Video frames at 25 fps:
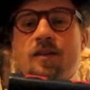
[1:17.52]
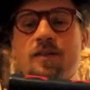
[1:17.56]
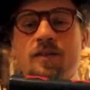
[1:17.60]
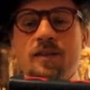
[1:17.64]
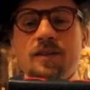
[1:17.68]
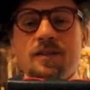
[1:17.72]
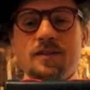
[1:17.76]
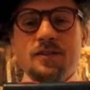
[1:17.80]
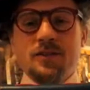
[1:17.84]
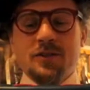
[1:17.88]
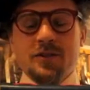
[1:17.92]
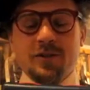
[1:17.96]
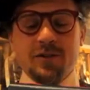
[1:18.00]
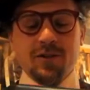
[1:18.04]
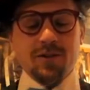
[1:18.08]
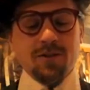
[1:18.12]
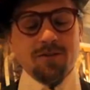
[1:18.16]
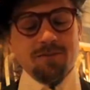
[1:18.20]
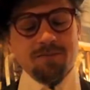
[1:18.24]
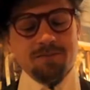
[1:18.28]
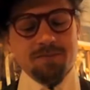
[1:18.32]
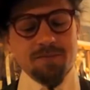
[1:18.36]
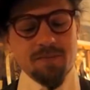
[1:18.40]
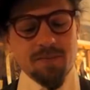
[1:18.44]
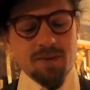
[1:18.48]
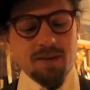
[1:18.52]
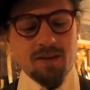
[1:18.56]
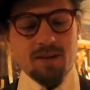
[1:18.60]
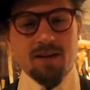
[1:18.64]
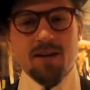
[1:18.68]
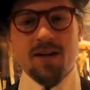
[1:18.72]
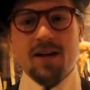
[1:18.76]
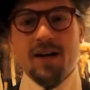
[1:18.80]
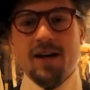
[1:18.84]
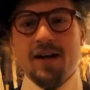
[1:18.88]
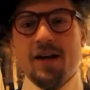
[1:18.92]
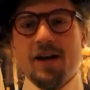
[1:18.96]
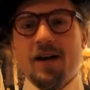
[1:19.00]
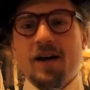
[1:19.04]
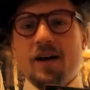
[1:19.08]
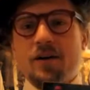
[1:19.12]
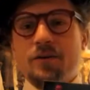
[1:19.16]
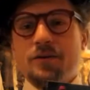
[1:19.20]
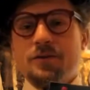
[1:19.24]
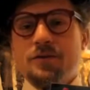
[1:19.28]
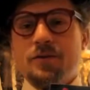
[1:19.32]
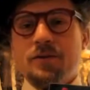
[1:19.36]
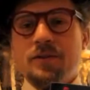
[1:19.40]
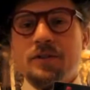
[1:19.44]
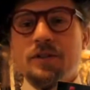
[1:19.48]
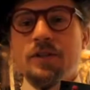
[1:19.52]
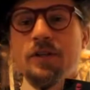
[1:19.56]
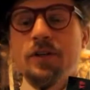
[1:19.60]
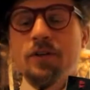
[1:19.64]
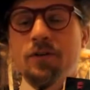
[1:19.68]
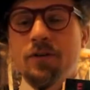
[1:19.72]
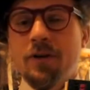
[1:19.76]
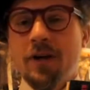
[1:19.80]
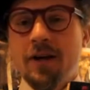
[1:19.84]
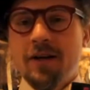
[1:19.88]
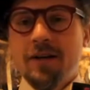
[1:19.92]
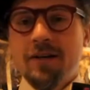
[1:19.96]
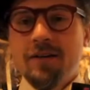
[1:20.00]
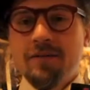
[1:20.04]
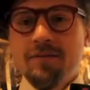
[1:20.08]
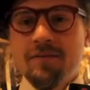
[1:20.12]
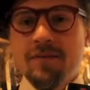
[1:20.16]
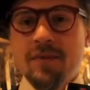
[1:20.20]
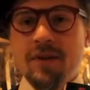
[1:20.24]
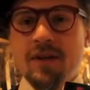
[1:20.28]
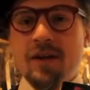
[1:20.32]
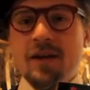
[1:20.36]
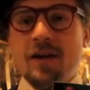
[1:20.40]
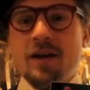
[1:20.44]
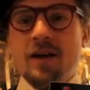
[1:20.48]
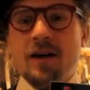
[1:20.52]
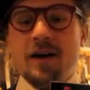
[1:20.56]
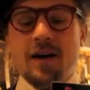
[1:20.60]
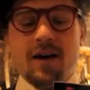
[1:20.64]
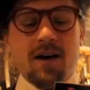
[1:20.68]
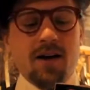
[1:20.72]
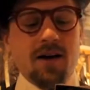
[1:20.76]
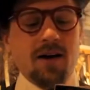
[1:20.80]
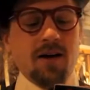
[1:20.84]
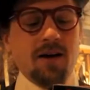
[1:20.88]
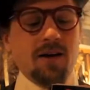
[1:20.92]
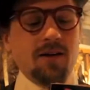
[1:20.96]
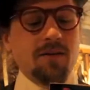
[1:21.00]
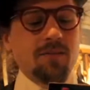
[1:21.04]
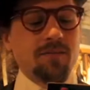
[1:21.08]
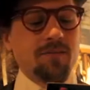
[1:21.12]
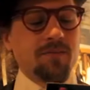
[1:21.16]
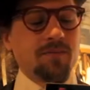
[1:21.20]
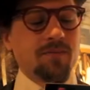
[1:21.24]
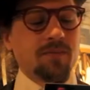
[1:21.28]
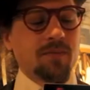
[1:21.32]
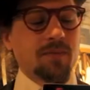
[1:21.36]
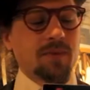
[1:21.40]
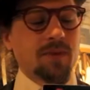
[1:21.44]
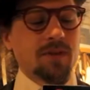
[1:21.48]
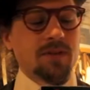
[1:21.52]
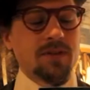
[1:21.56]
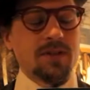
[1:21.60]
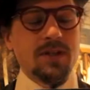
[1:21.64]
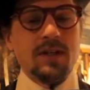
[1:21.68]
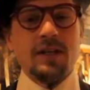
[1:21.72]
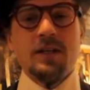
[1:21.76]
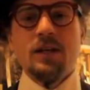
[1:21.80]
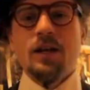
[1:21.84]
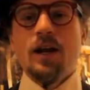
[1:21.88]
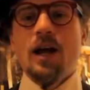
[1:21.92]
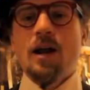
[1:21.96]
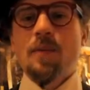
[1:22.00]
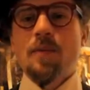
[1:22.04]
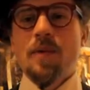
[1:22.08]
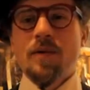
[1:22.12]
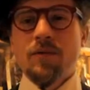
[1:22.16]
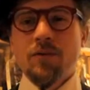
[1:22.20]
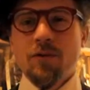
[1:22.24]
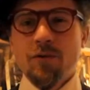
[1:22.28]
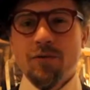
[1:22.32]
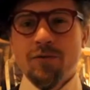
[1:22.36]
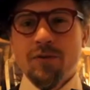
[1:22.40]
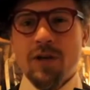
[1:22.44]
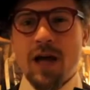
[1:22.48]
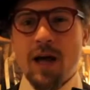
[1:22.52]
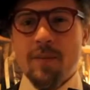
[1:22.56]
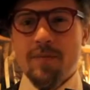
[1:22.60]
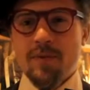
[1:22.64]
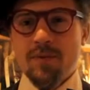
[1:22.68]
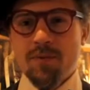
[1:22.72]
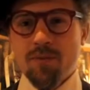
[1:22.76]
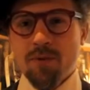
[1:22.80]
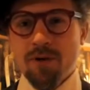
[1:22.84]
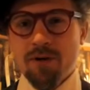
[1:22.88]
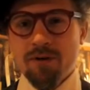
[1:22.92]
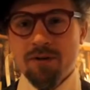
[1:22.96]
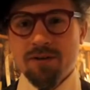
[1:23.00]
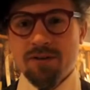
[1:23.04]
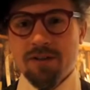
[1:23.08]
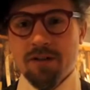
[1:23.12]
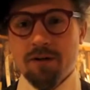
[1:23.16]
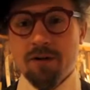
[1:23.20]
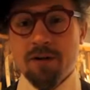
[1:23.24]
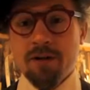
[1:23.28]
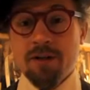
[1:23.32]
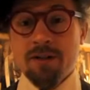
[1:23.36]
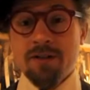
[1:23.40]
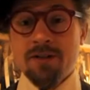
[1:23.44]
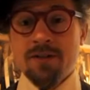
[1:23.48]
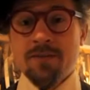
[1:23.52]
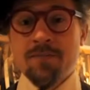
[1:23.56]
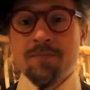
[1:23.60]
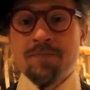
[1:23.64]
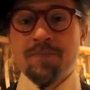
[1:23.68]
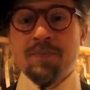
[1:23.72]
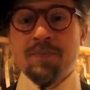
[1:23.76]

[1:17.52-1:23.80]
this journal was originally created sitting on my rooftop in Buenos Aires.